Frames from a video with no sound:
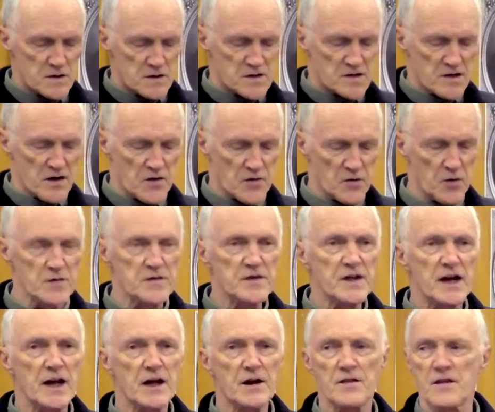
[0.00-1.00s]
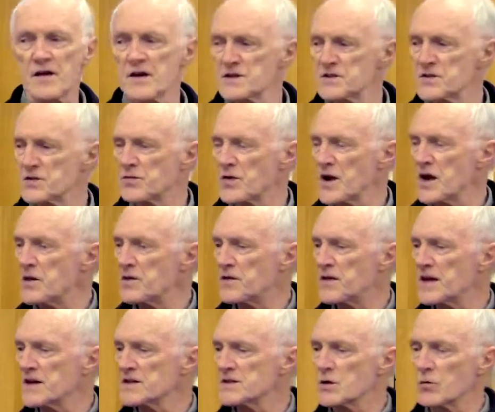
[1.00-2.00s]
So I thought that out of those three
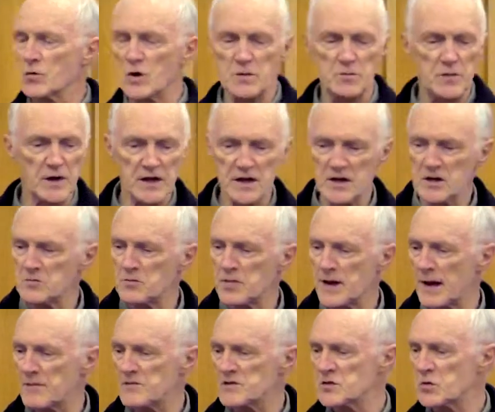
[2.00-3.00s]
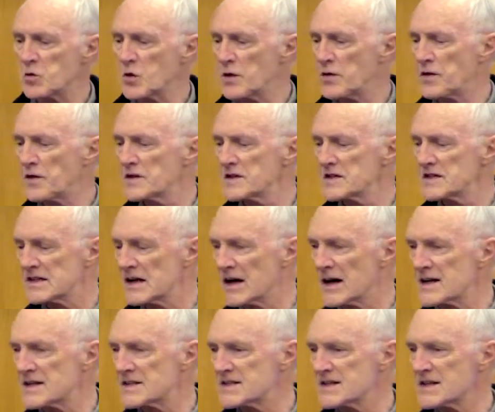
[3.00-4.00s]
things that we begin perhaps with
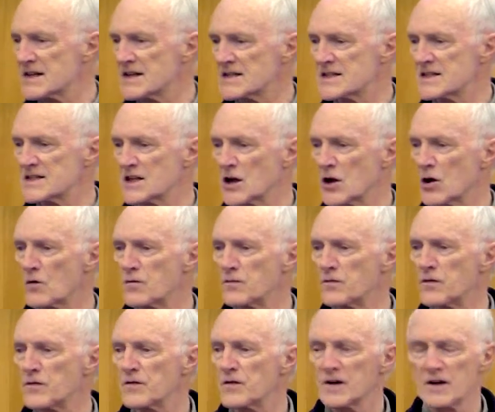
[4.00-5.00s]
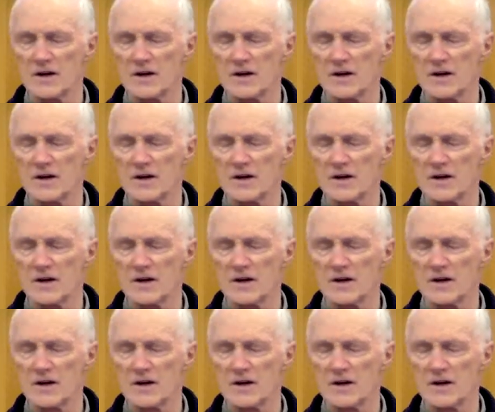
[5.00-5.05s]
science itself.